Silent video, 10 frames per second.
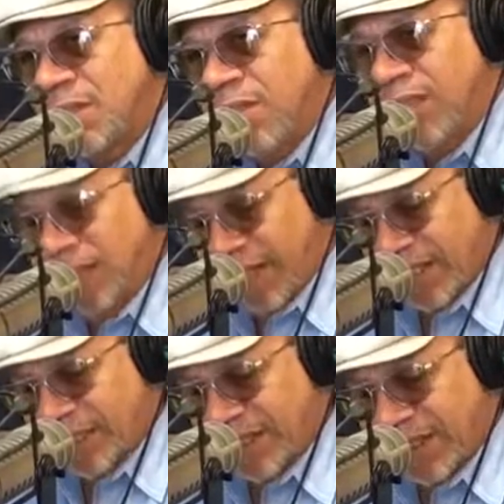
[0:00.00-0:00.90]
And it has
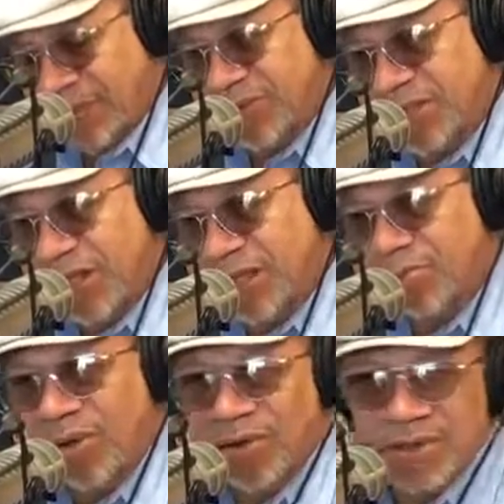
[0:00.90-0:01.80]
been Donald John that
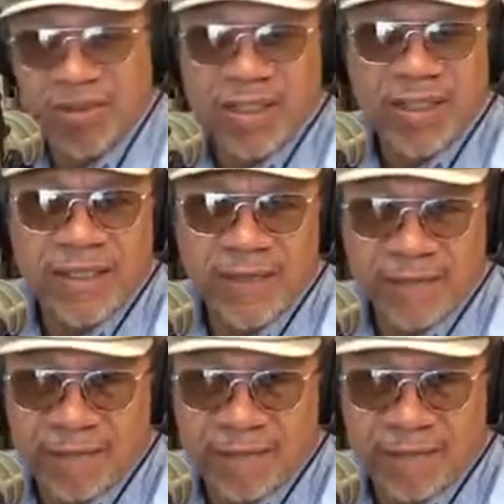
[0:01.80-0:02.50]
brought it to head.